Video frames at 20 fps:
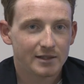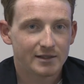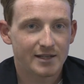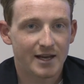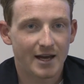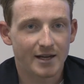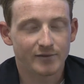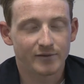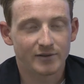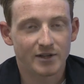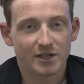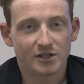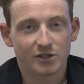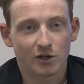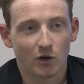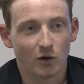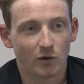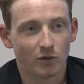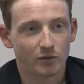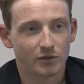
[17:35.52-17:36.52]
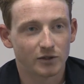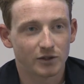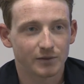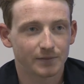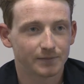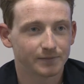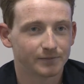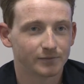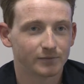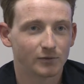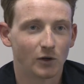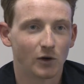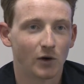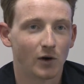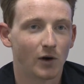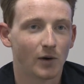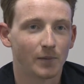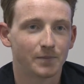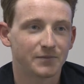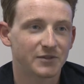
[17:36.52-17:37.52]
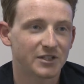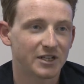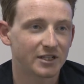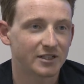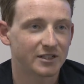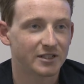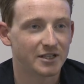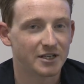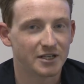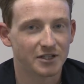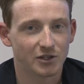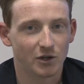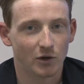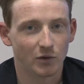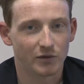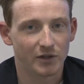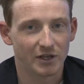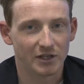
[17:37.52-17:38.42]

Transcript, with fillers: ten years old or sixty years old.